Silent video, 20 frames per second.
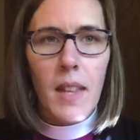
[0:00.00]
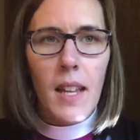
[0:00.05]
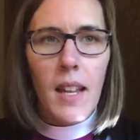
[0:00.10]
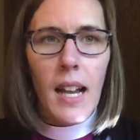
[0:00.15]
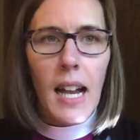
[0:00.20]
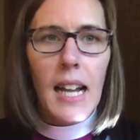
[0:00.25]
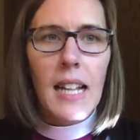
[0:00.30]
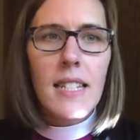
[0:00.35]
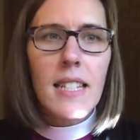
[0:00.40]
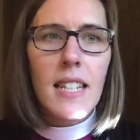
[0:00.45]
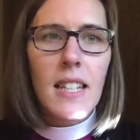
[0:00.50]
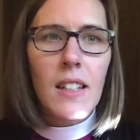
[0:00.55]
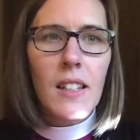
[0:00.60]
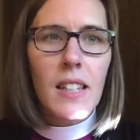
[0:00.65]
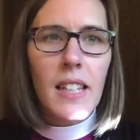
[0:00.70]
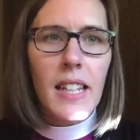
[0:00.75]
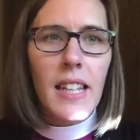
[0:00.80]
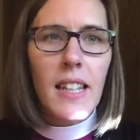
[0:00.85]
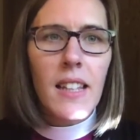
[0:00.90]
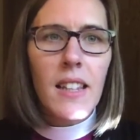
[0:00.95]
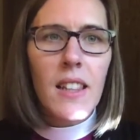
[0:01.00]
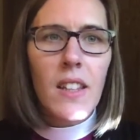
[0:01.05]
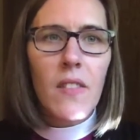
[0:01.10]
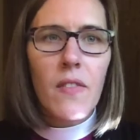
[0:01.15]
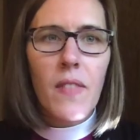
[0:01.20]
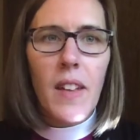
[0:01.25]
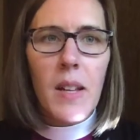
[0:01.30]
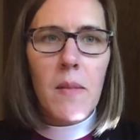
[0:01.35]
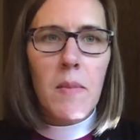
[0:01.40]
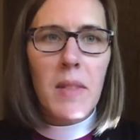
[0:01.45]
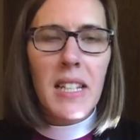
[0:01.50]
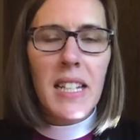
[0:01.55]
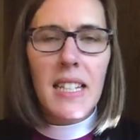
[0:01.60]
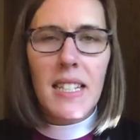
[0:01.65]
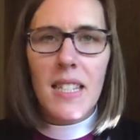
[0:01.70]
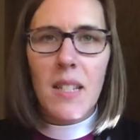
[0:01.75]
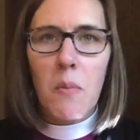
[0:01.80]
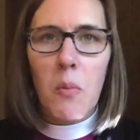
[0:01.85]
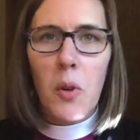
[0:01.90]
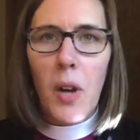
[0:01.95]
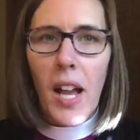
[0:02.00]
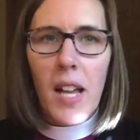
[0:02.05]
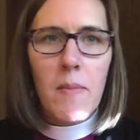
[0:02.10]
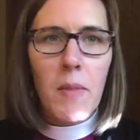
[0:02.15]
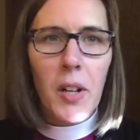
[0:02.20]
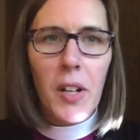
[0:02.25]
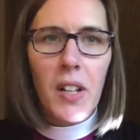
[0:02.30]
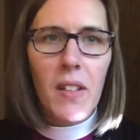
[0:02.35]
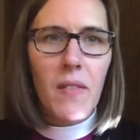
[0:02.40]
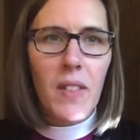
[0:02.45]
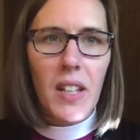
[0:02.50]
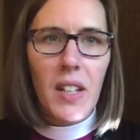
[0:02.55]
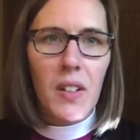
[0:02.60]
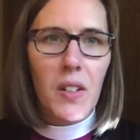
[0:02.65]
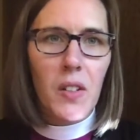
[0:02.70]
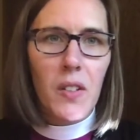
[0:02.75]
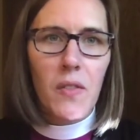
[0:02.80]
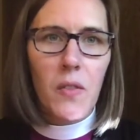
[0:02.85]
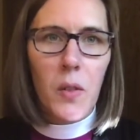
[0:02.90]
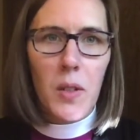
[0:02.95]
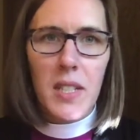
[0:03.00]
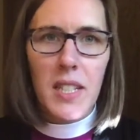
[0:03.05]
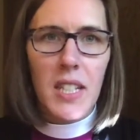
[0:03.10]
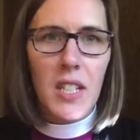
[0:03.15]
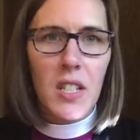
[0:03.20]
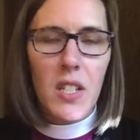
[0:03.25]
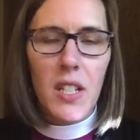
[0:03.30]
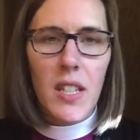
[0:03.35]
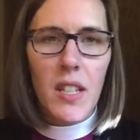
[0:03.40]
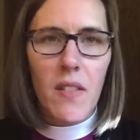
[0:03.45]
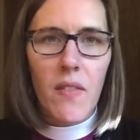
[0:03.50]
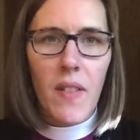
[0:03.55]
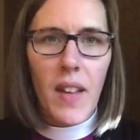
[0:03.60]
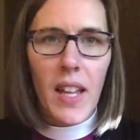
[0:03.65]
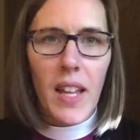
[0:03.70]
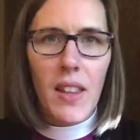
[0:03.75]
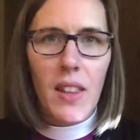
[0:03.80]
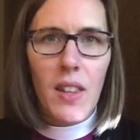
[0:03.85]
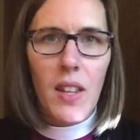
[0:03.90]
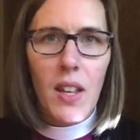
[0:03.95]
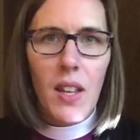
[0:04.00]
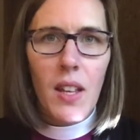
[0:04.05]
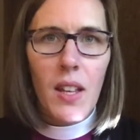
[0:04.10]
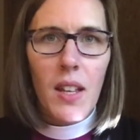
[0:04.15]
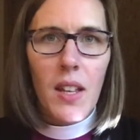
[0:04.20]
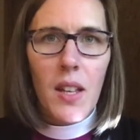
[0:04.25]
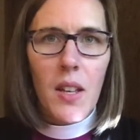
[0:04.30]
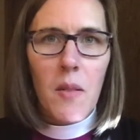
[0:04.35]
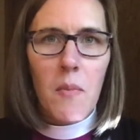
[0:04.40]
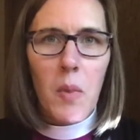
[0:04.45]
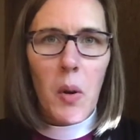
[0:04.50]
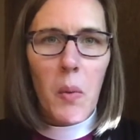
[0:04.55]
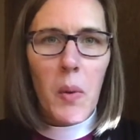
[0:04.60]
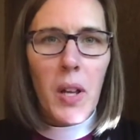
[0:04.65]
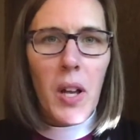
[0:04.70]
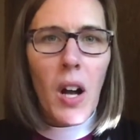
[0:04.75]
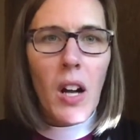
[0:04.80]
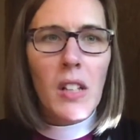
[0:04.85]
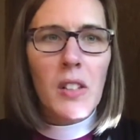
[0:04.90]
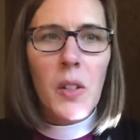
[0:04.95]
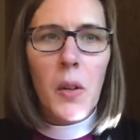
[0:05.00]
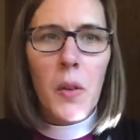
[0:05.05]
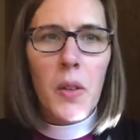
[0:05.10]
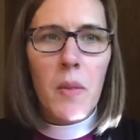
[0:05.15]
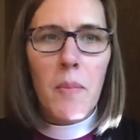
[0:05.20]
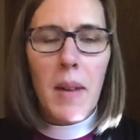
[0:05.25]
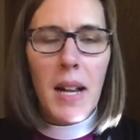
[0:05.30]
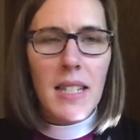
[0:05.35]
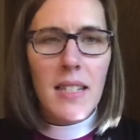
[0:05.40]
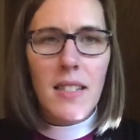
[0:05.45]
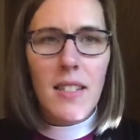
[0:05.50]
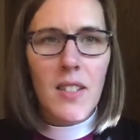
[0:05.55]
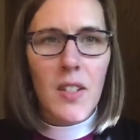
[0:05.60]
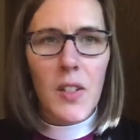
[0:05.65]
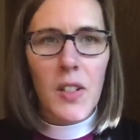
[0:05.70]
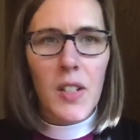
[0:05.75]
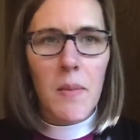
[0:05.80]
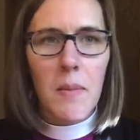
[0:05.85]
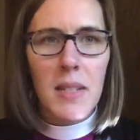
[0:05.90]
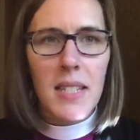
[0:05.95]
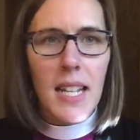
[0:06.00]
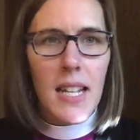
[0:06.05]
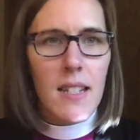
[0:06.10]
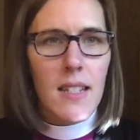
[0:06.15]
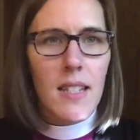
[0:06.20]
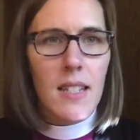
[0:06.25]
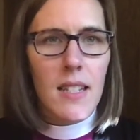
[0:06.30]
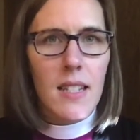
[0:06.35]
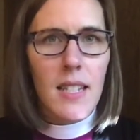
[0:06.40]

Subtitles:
Ideally, the family is the primary vehicle for teaching the faith, but we all know the best circumstances